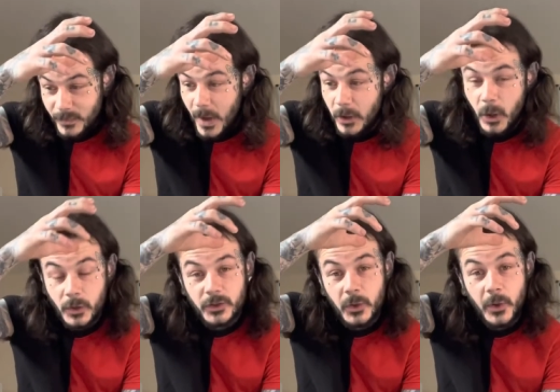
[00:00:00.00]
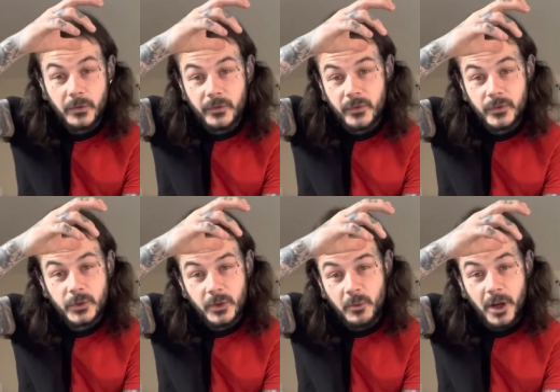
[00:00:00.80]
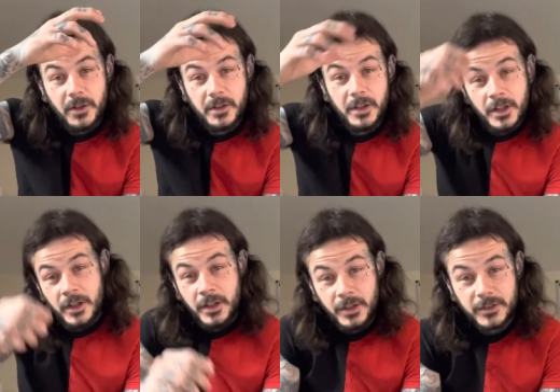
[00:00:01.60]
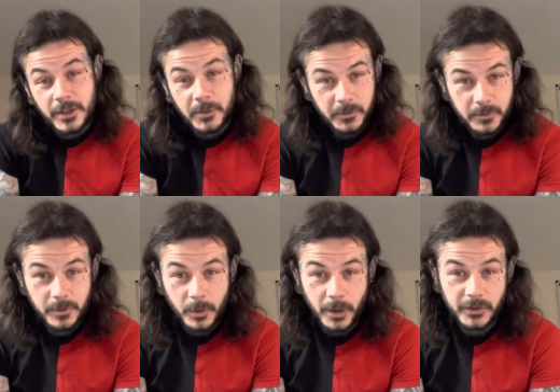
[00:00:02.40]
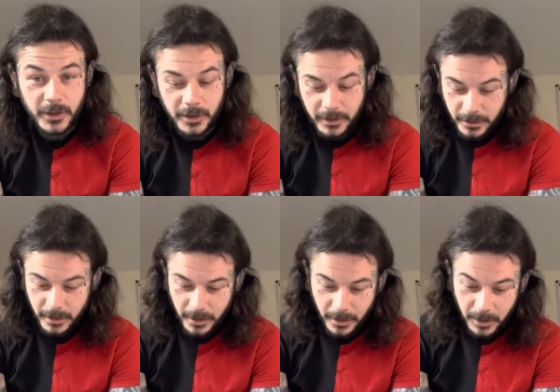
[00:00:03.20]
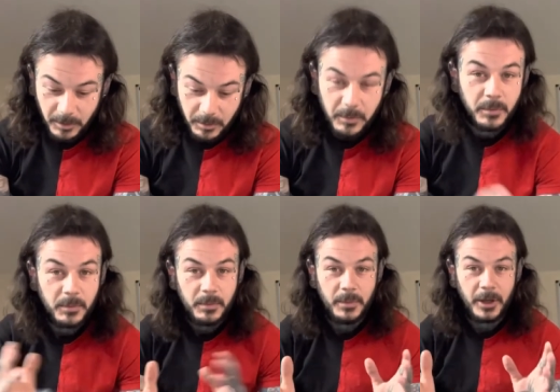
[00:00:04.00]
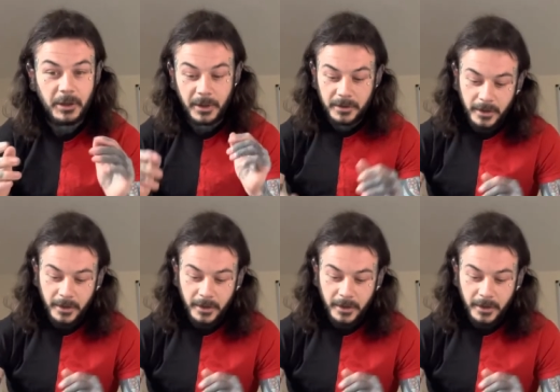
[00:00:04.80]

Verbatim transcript: and not two of two of one because that would quite suck. Um, but anyway,